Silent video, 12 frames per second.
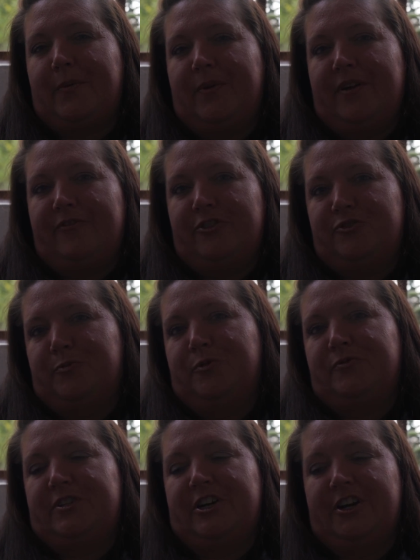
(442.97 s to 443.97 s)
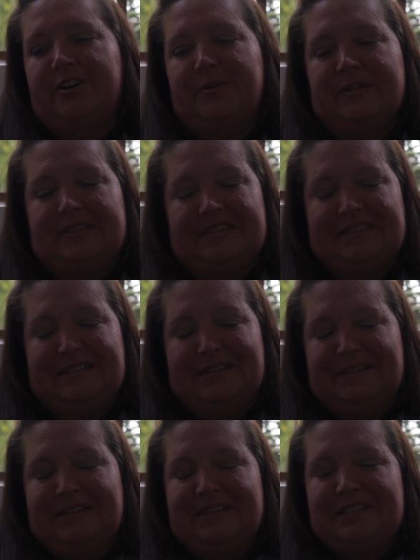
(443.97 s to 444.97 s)
When I first moved here, it was
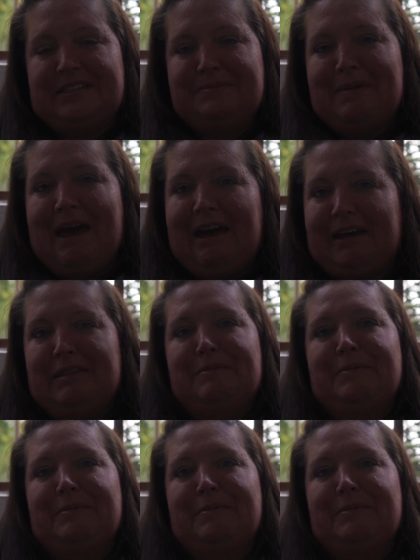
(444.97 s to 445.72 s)
smack in the